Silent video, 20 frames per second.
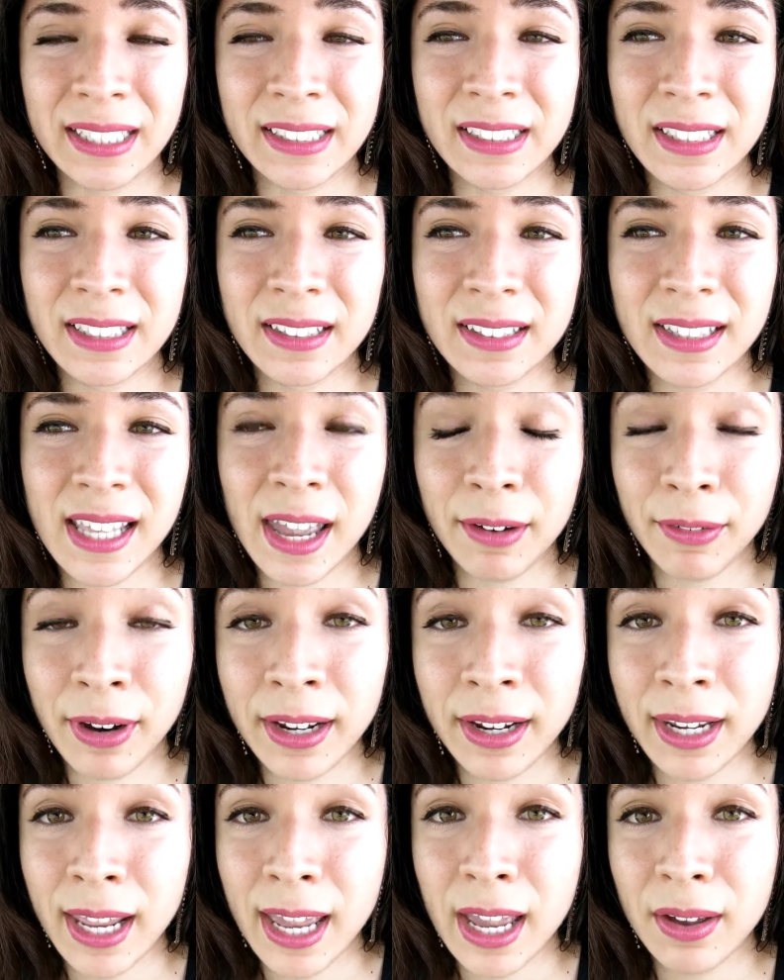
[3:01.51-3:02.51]
It's just that
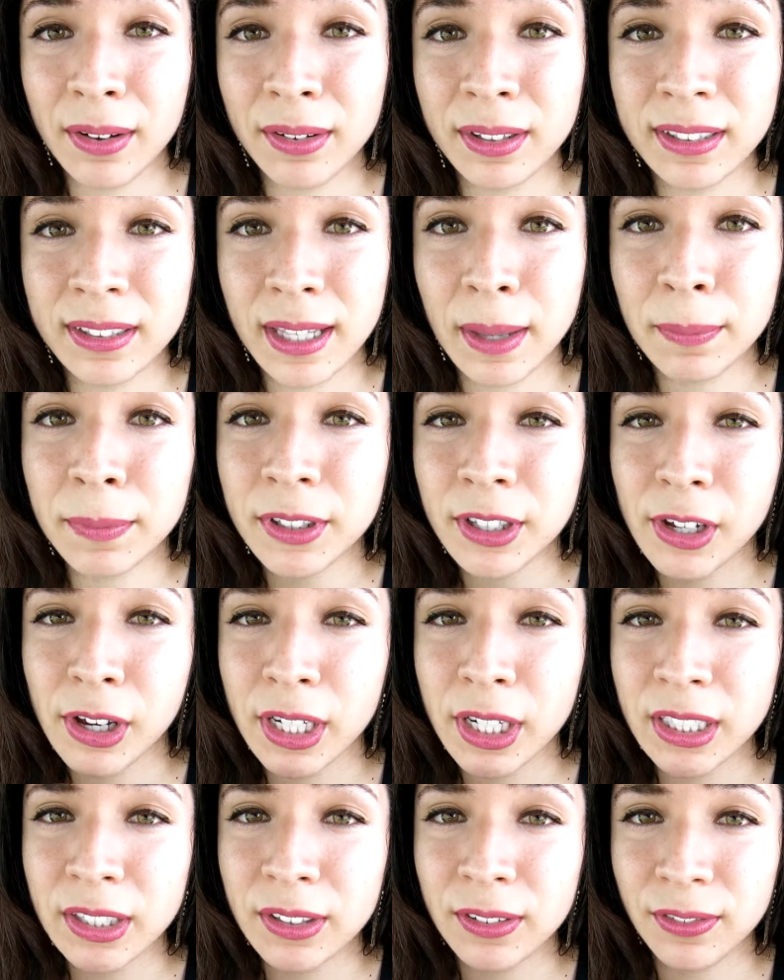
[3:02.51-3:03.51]
right now I'm
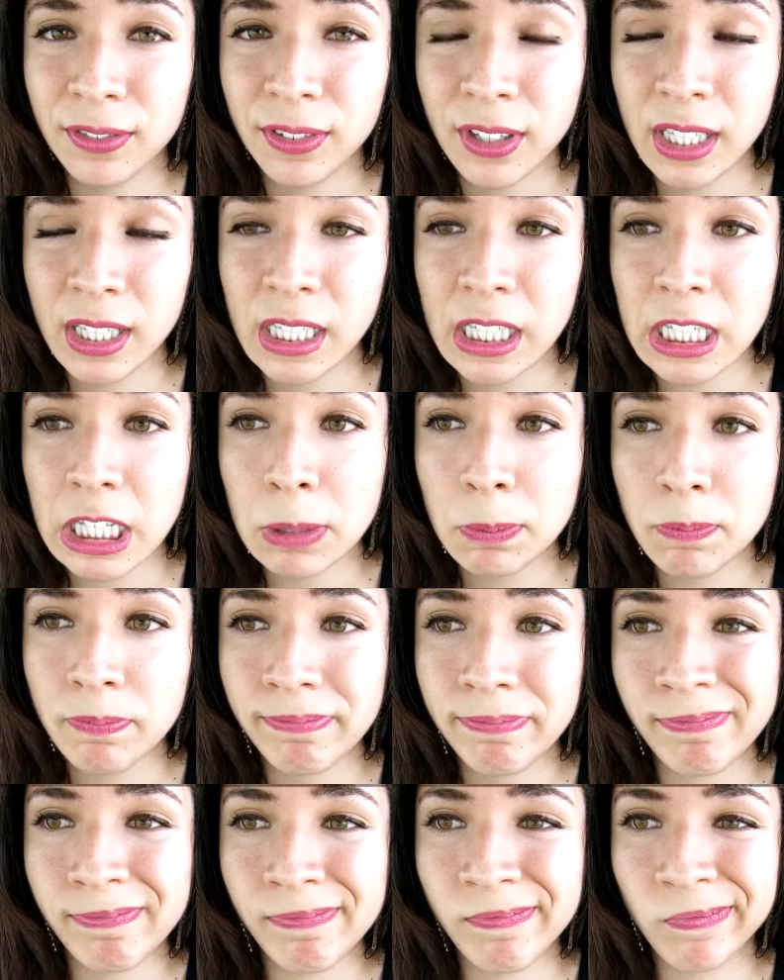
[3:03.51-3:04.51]
starting to feel
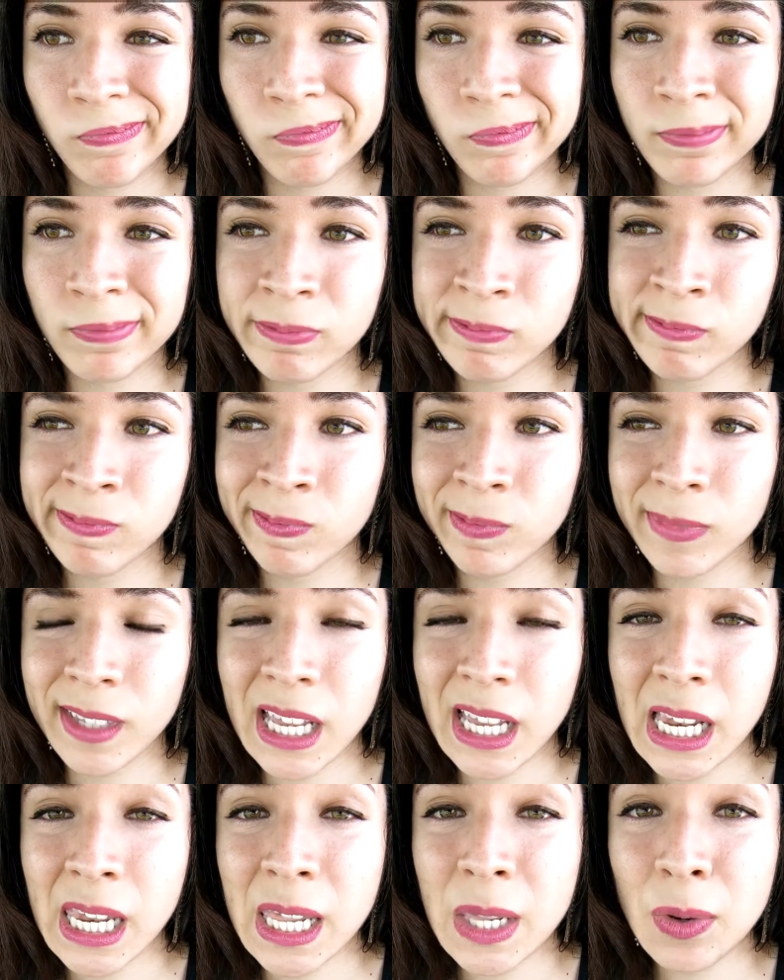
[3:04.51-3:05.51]

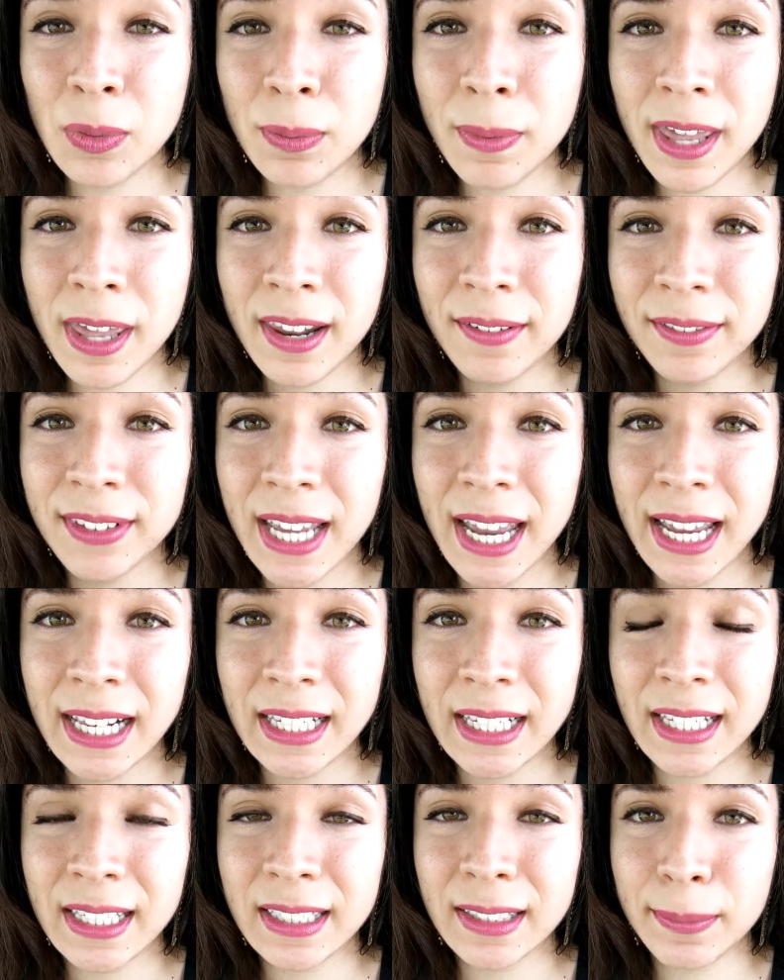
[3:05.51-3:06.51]
a little bit of
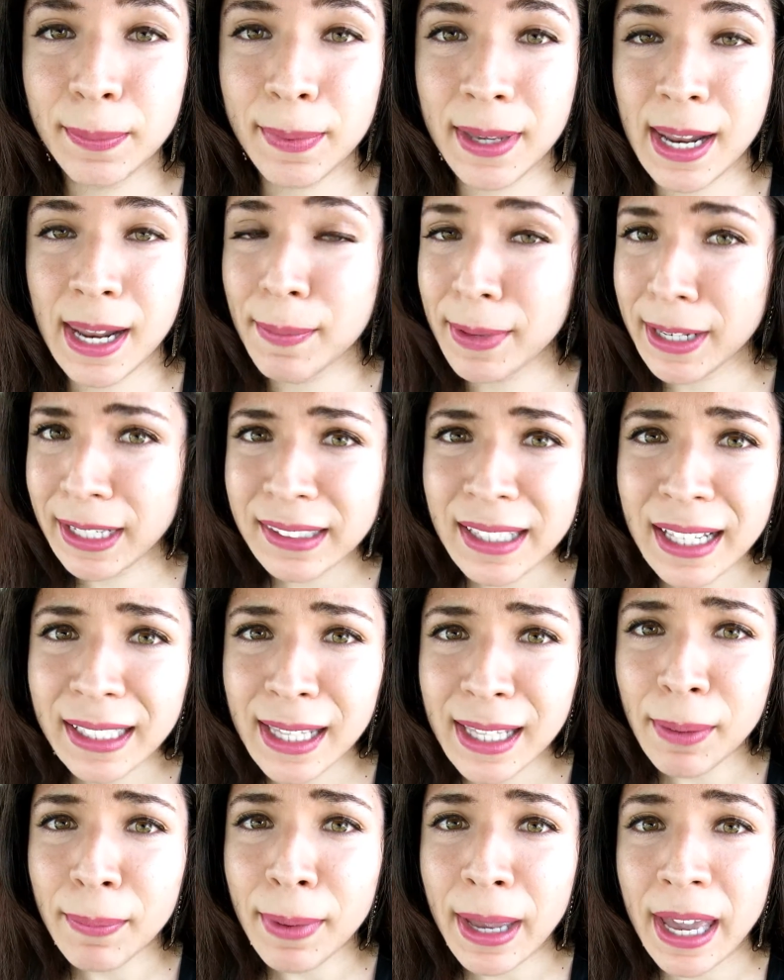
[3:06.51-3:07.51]
tightness, but I mean, it's not
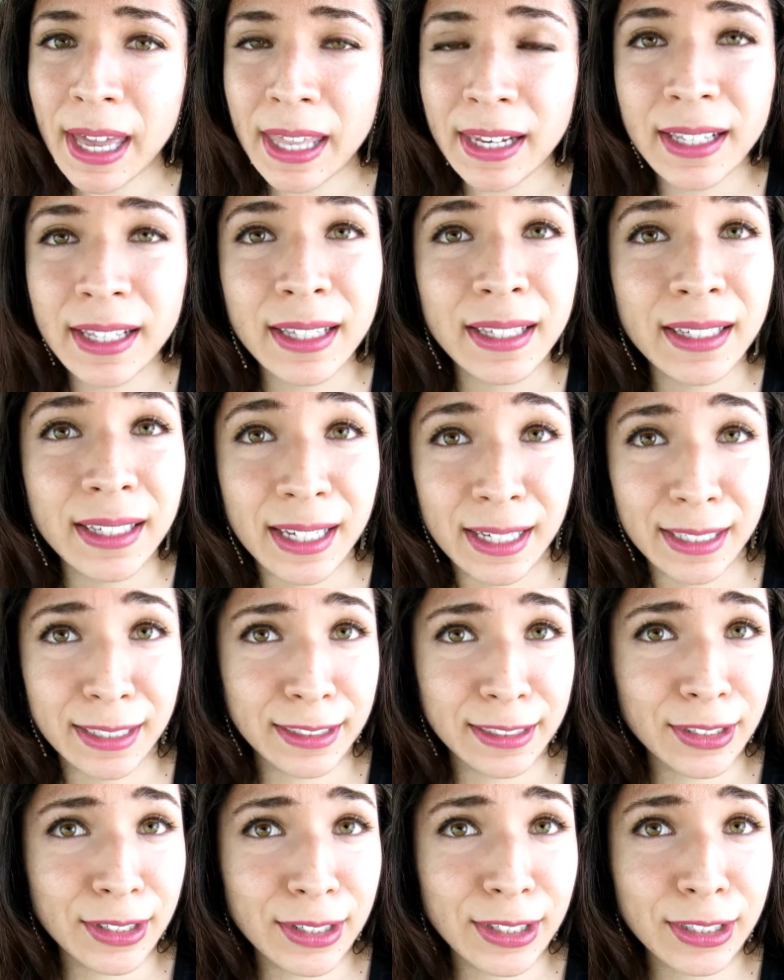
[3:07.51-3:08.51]
that bad, and
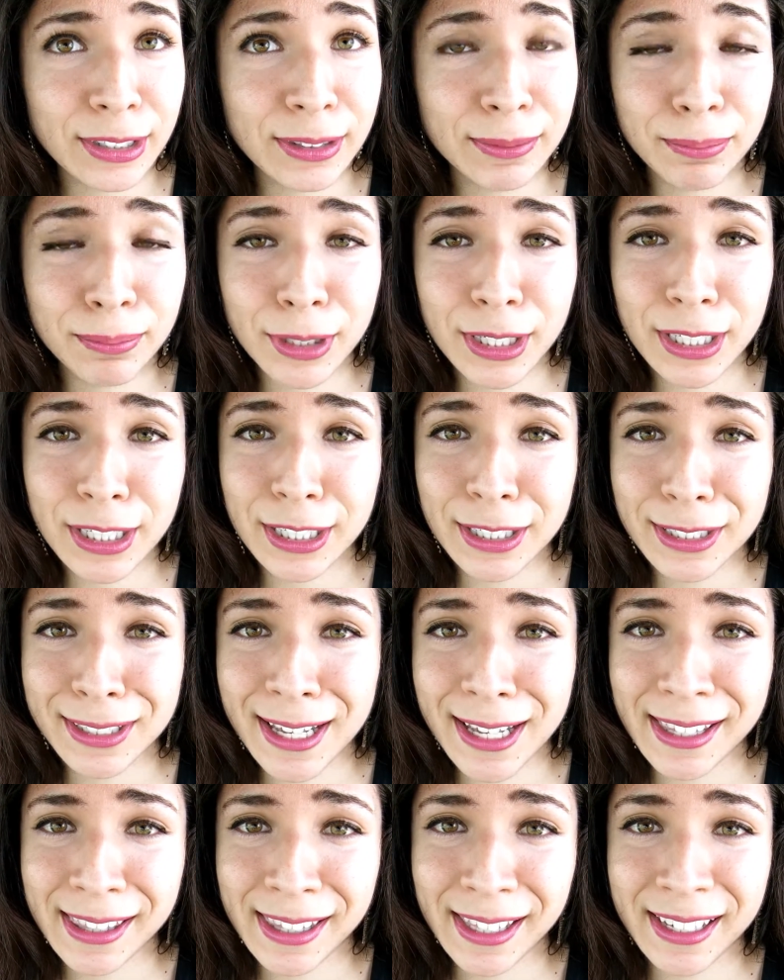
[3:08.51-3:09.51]
it still looks pretty good,
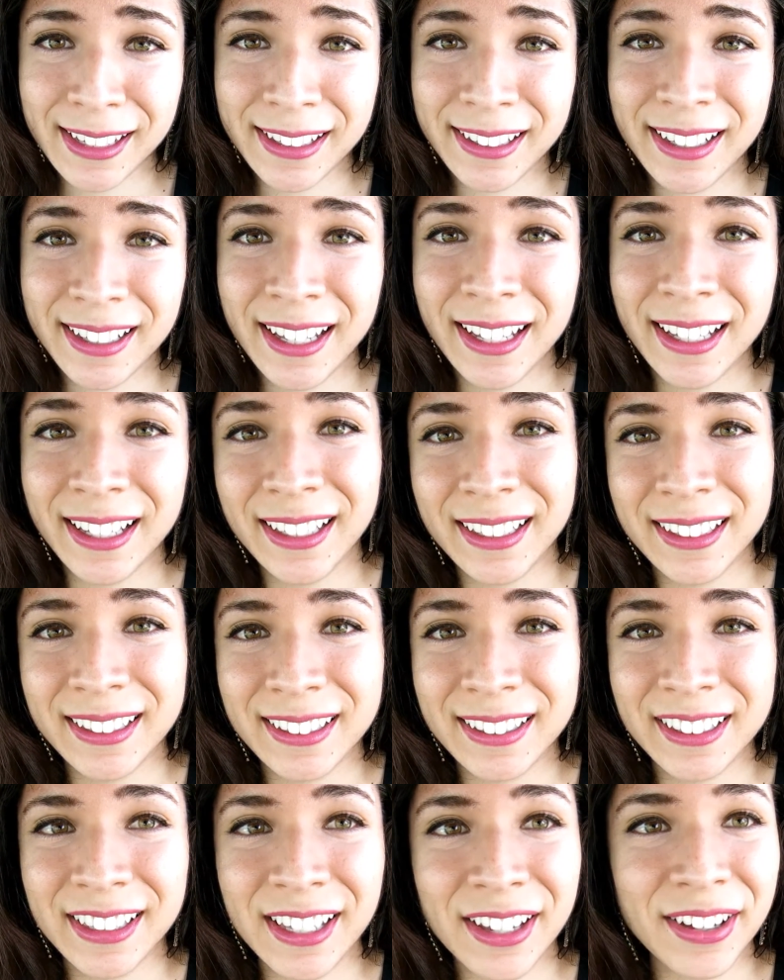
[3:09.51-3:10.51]
I think.
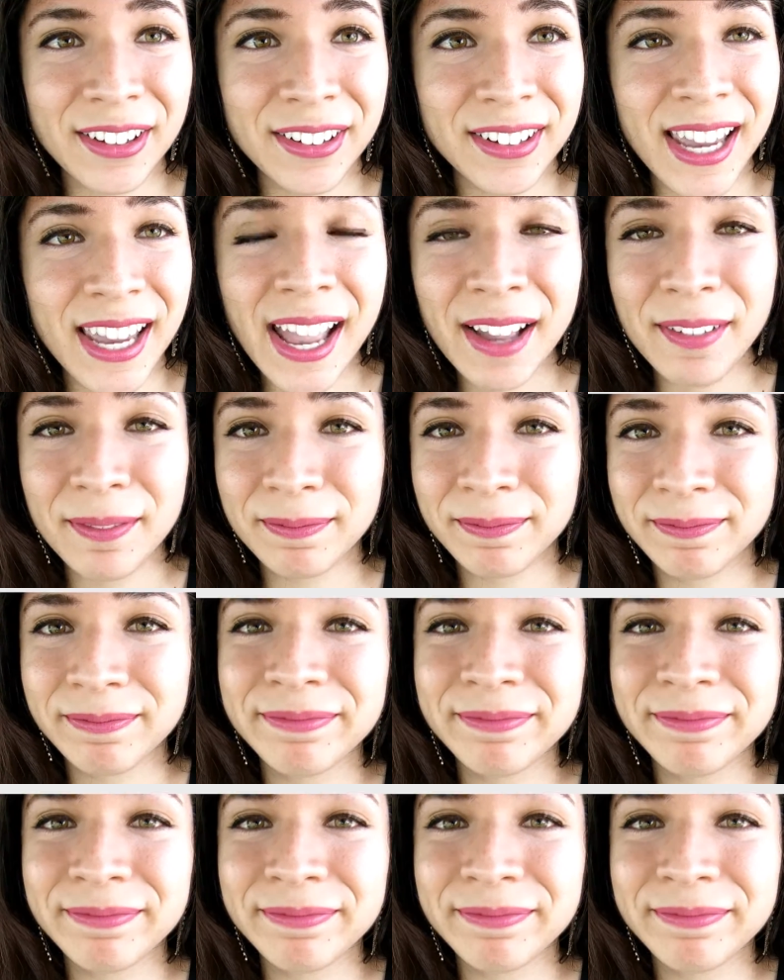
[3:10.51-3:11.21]
So yeah.